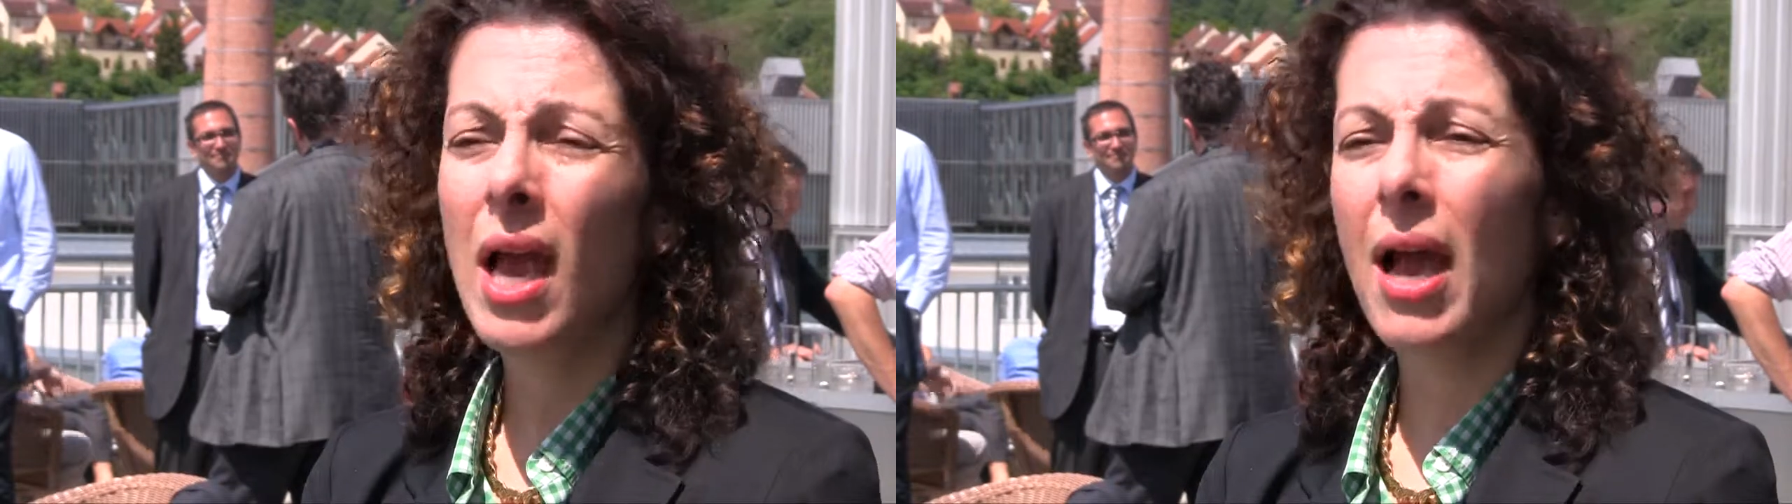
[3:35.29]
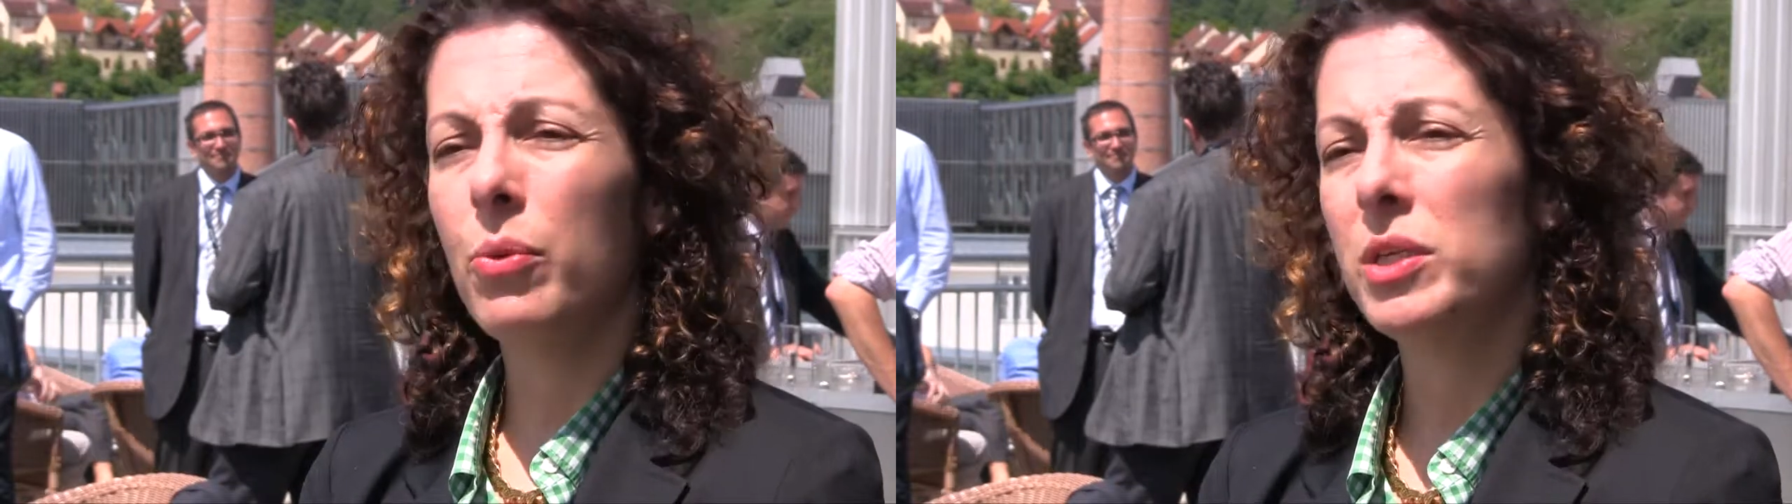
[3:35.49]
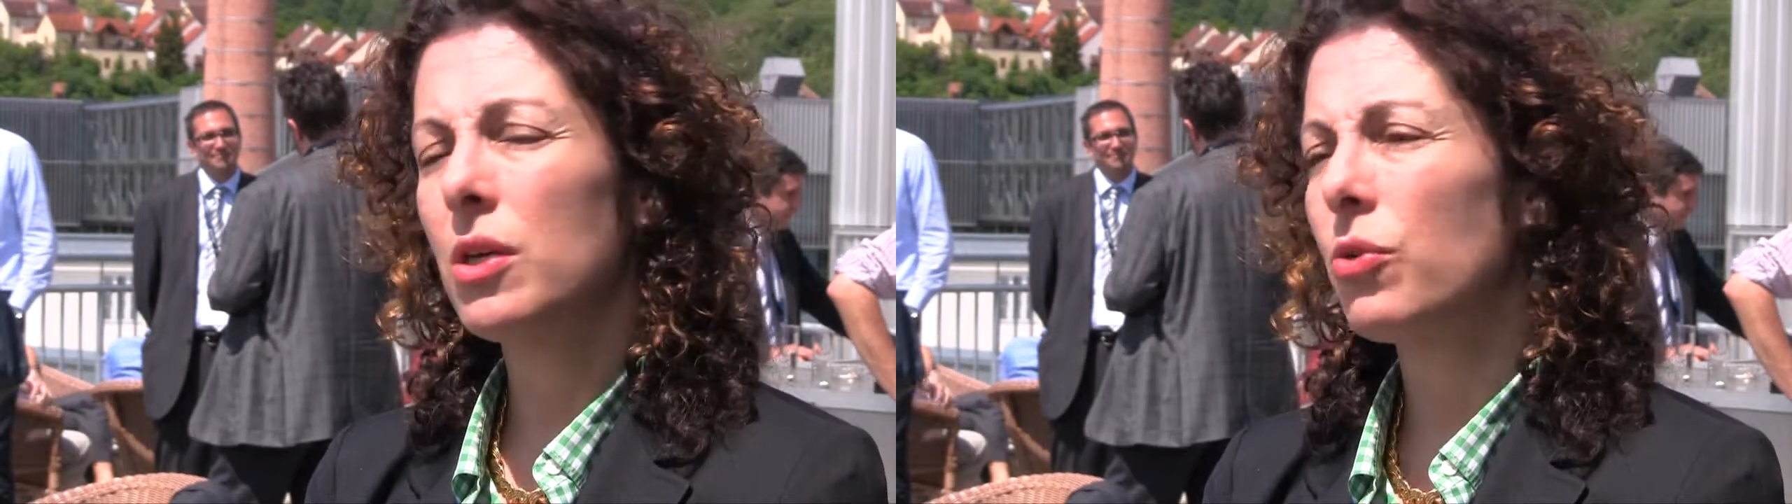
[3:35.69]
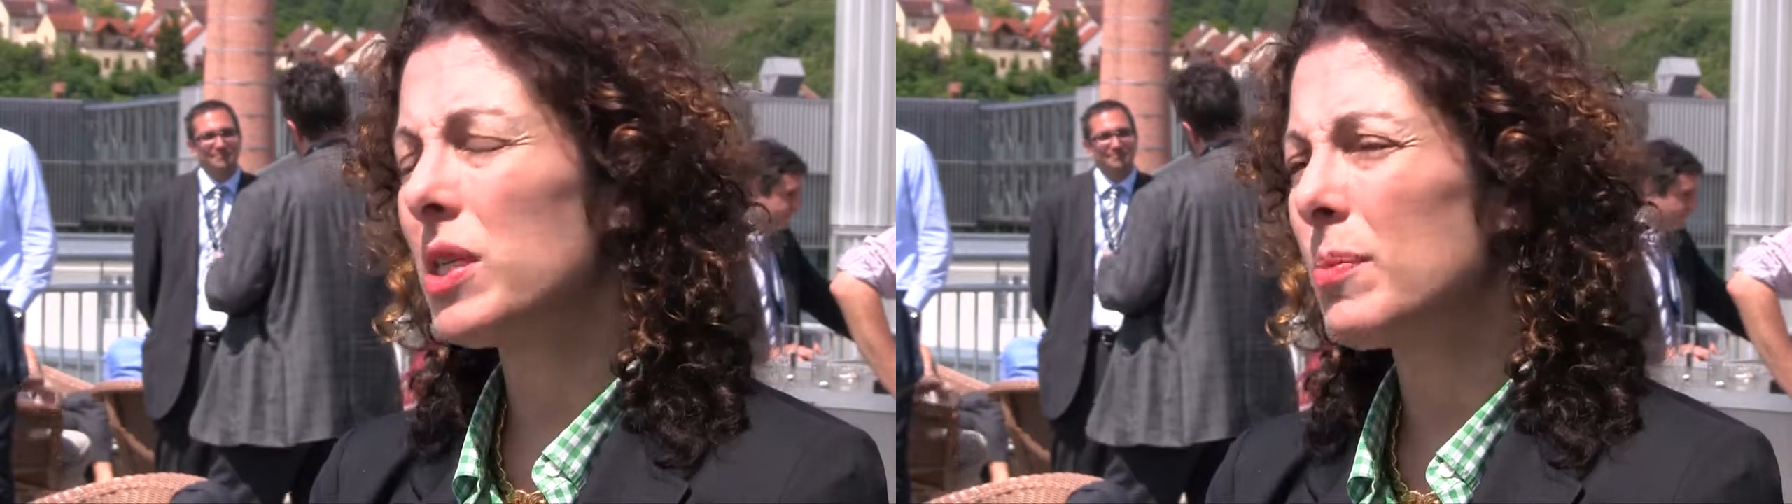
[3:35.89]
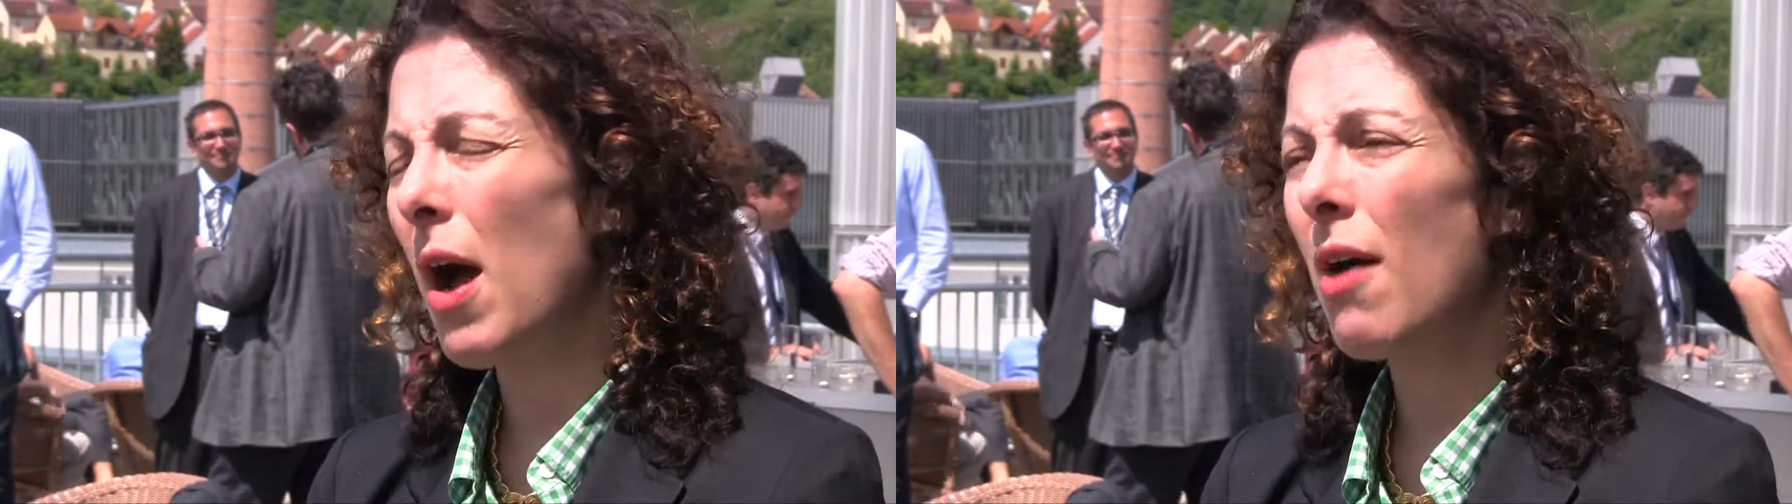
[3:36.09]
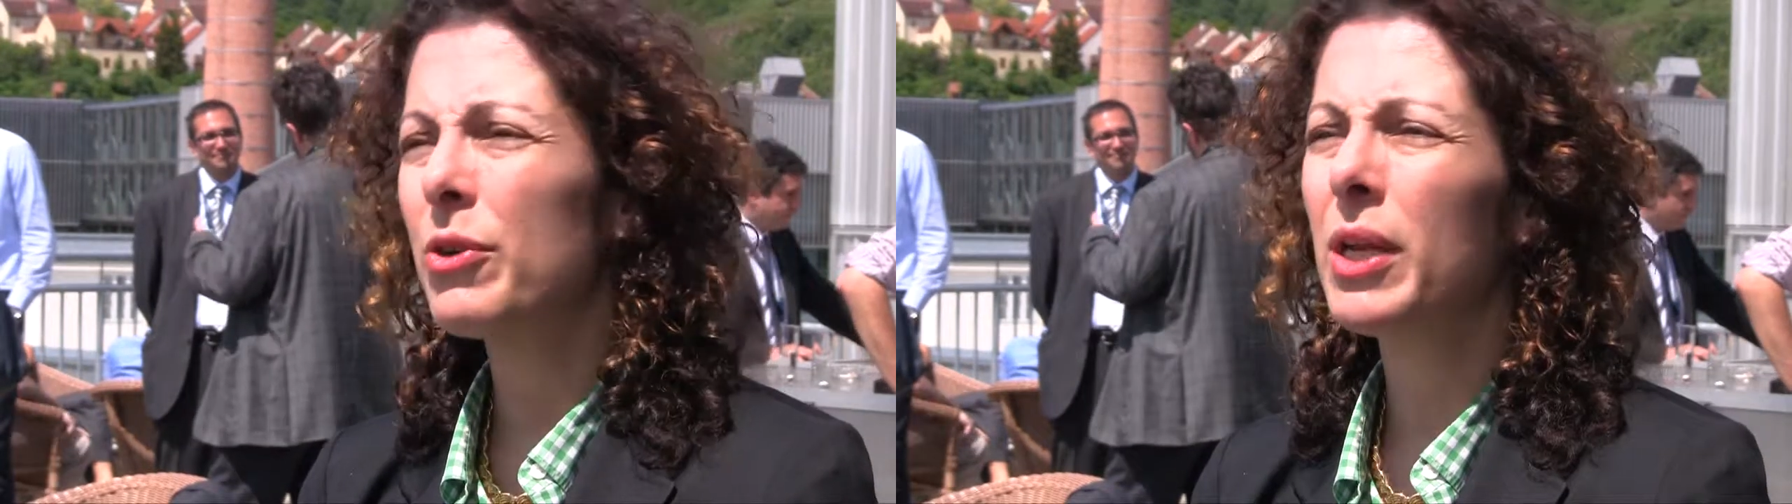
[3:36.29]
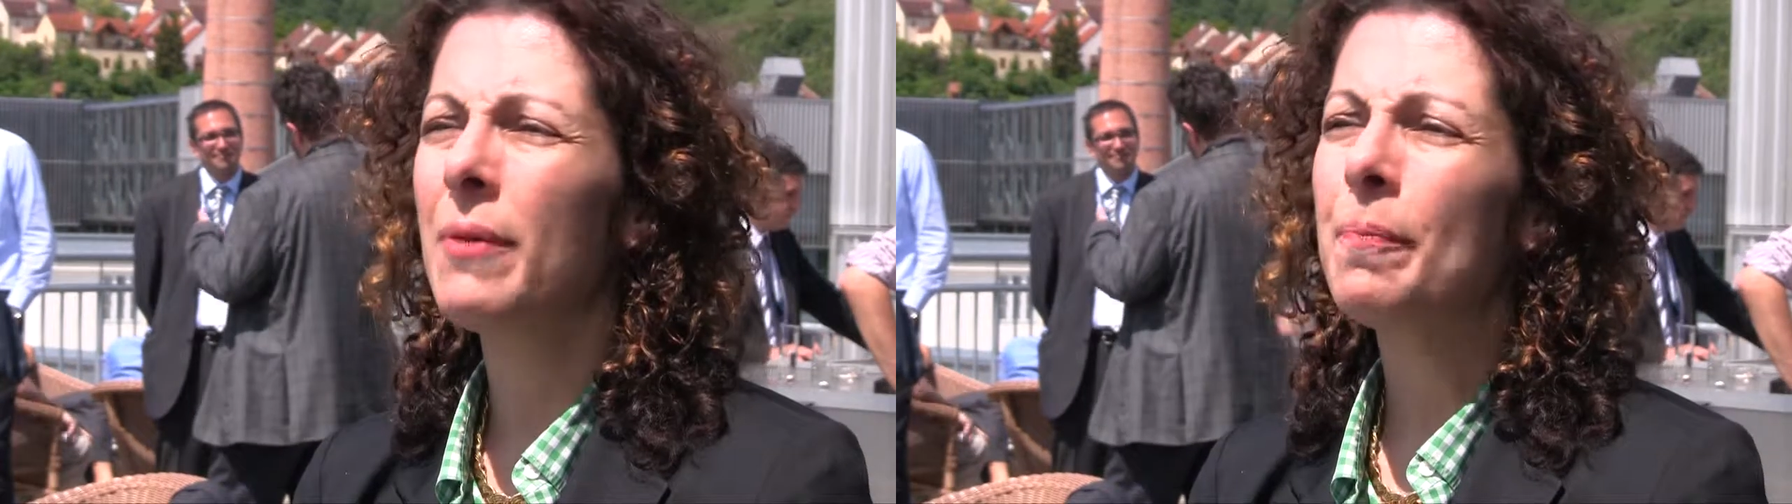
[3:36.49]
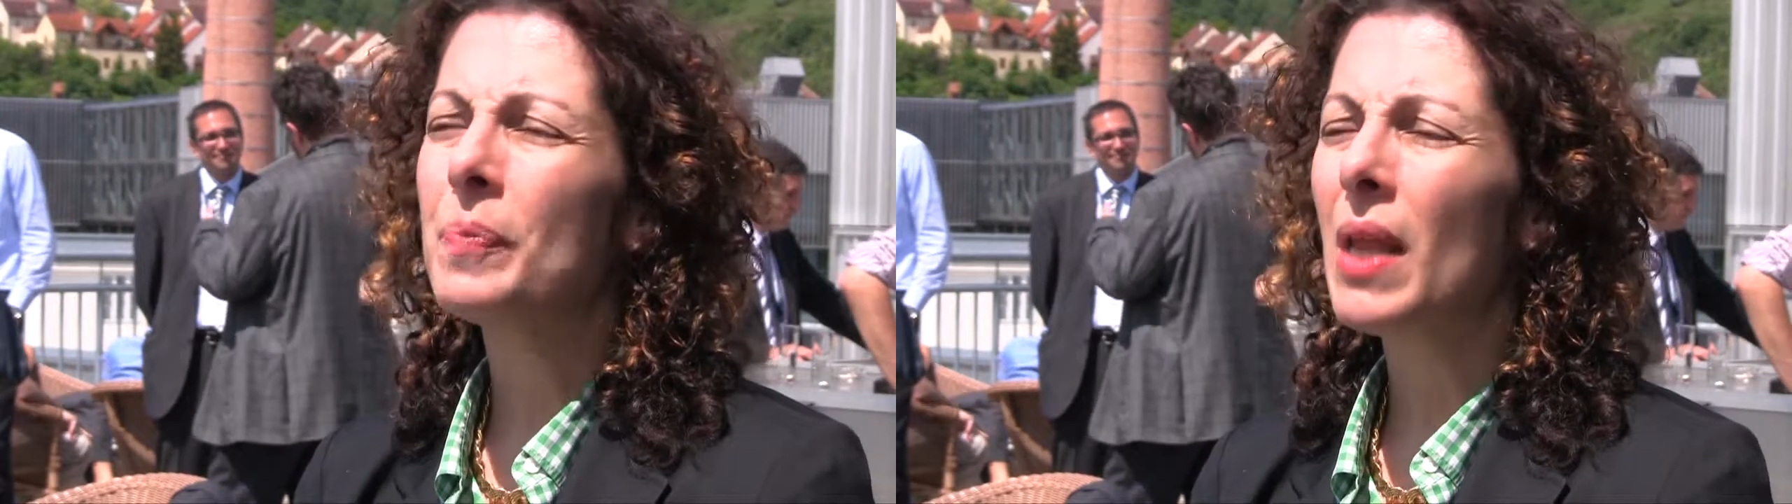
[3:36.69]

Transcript: how we decreased poverty,